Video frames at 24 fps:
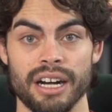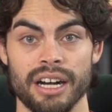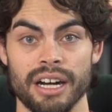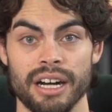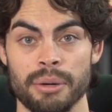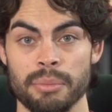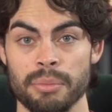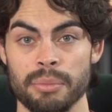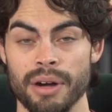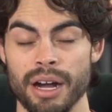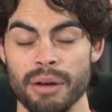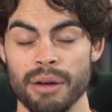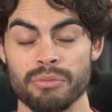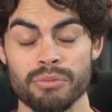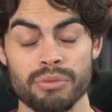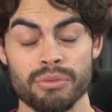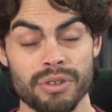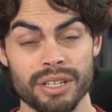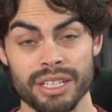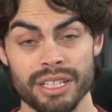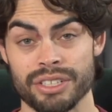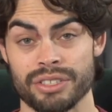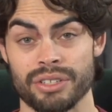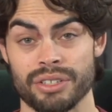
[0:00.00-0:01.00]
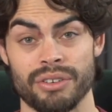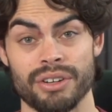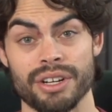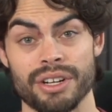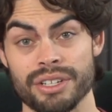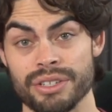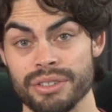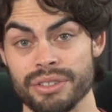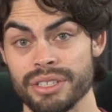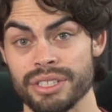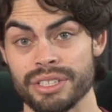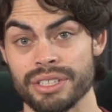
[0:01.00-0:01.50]
um, I'm really sorry
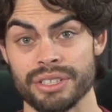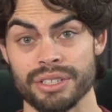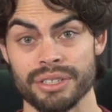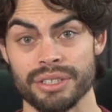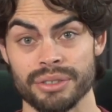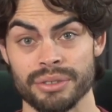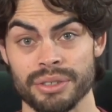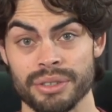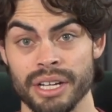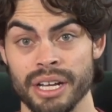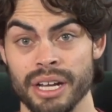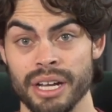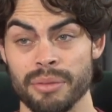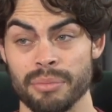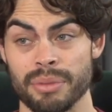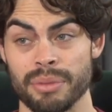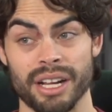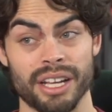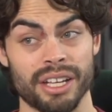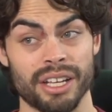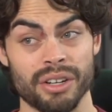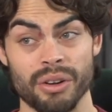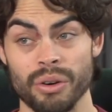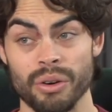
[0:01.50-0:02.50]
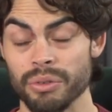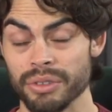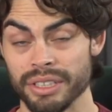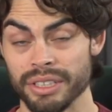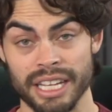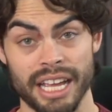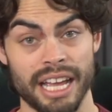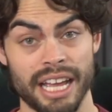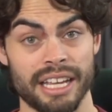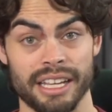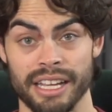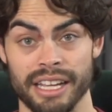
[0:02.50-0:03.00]
to do this to you, but I can
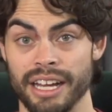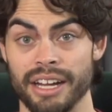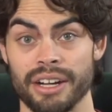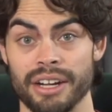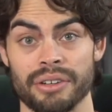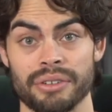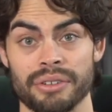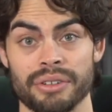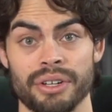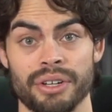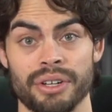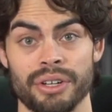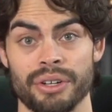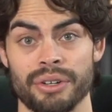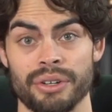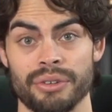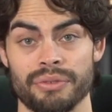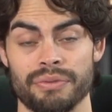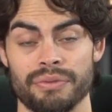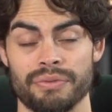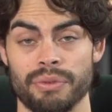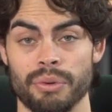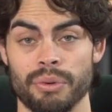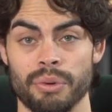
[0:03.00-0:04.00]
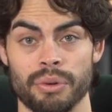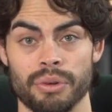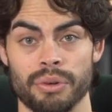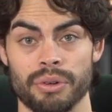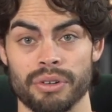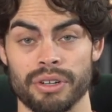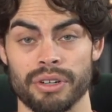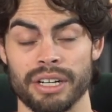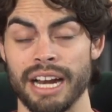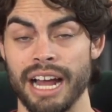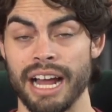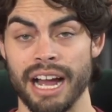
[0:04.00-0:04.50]
only hang out
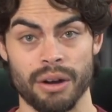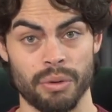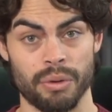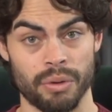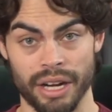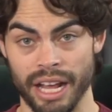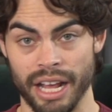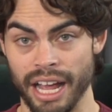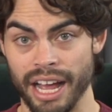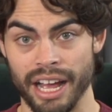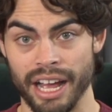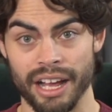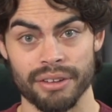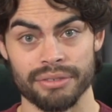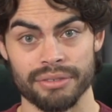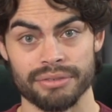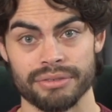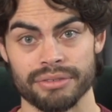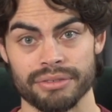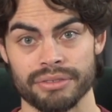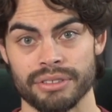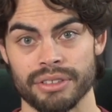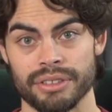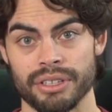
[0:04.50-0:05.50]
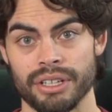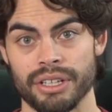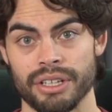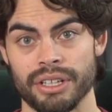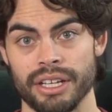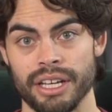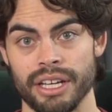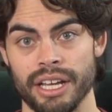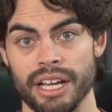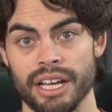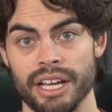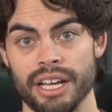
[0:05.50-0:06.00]
for an hour and a half.
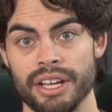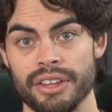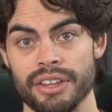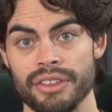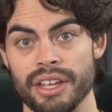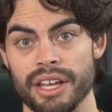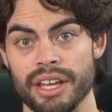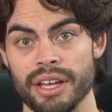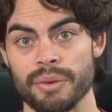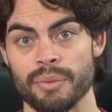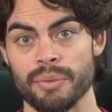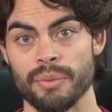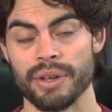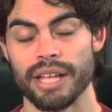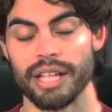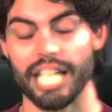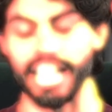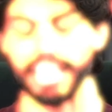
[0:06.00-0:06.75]
And then we